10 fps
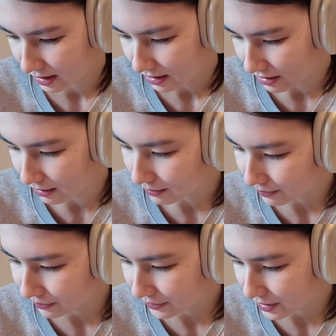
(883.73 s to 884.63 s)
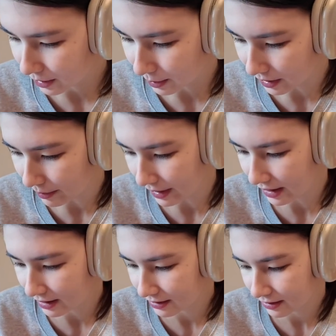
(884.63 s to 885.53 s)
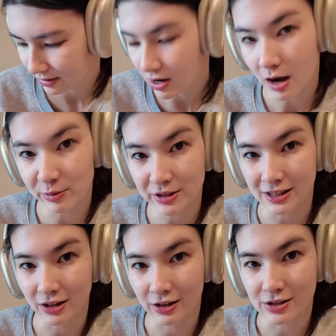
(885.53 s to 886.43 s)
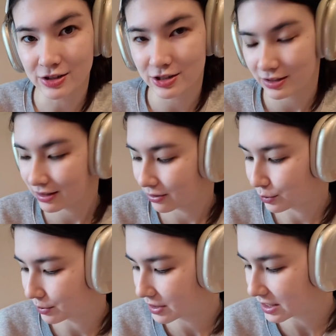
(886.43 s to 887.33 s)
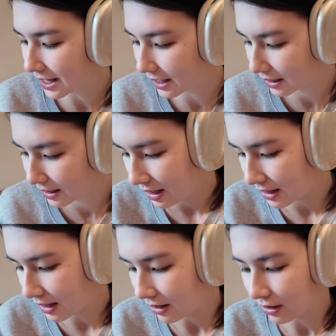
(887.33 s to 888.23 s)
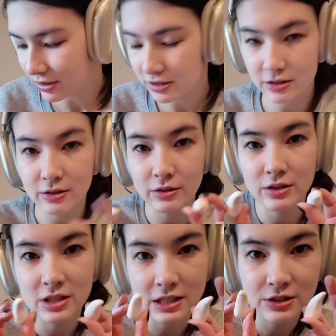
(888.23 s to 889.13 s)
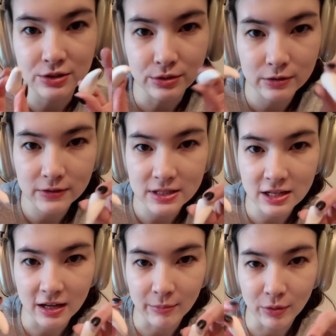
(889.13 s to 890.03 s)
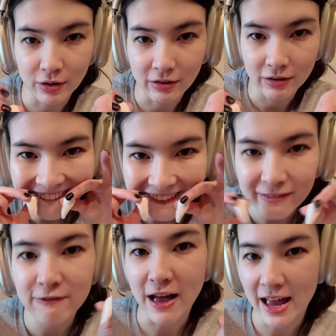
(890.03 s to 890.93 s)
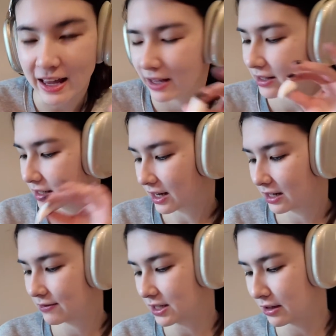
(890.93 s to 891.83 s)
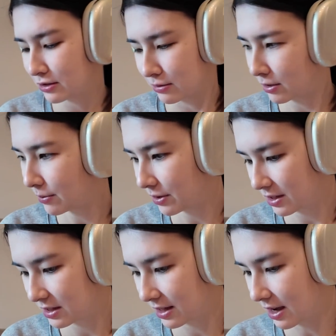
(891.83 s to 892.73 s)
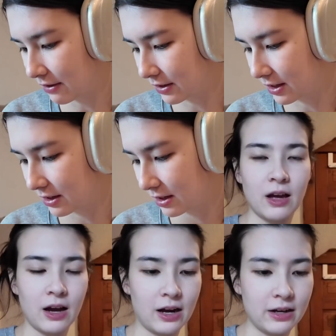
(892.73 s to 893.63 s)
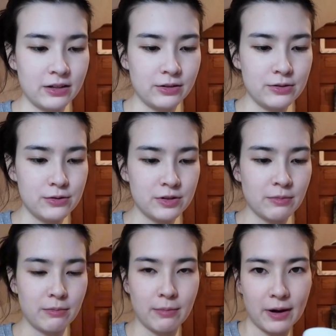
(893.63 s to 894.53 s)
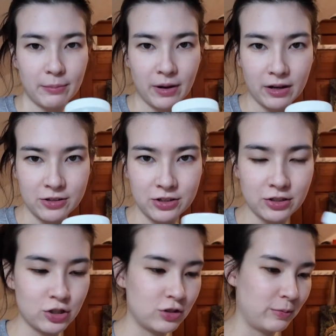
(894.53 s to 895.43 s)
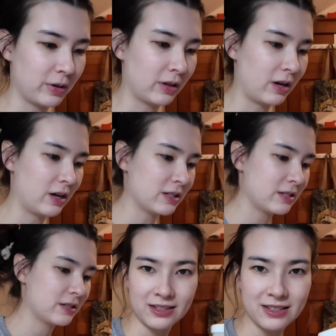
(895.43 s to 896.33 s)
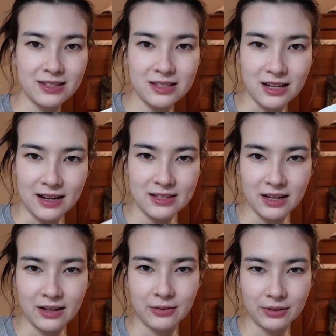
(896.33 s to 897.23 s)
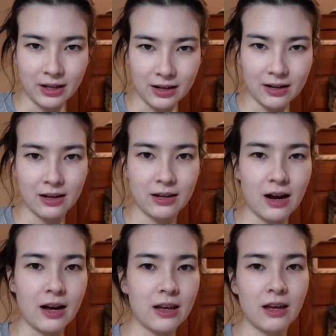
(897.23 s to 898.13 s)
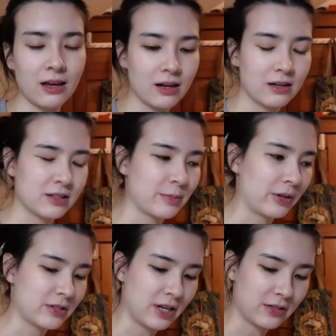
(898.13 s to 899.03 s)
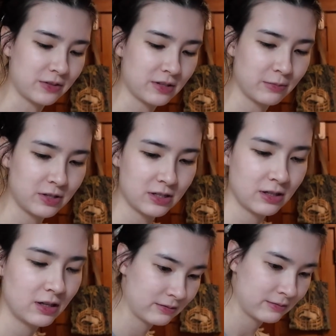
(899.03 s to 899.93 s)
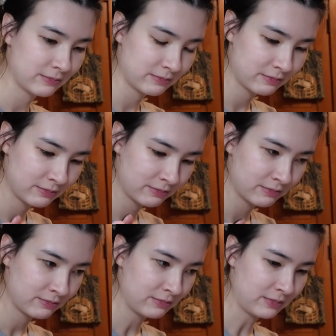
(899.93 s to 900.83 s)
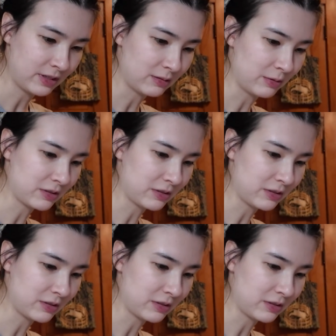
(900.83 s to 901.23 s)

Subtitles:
They're still pretty big, comically large, one would say. And then I also did 2 of these like more fanged kind of teeth. So I'm gonna put these in the oven. I use Mod Podge Super Gloss. This is the size I can only get it in. I can't get it in a smaller size for some reason. It smells